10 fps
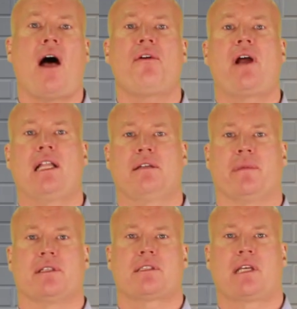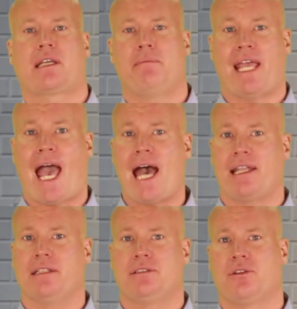other elements that can be
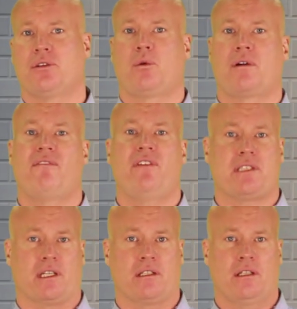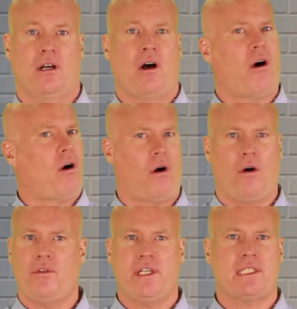added to the word visit.
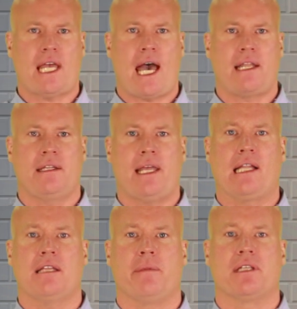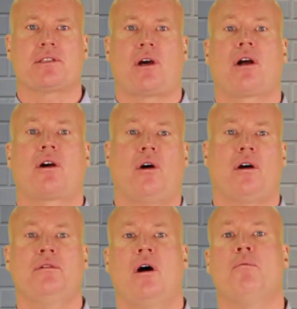All these added elements are
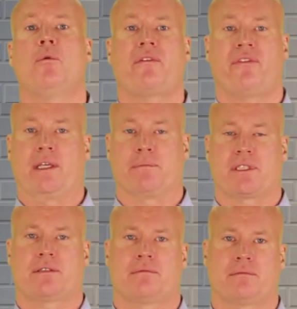called morphemes.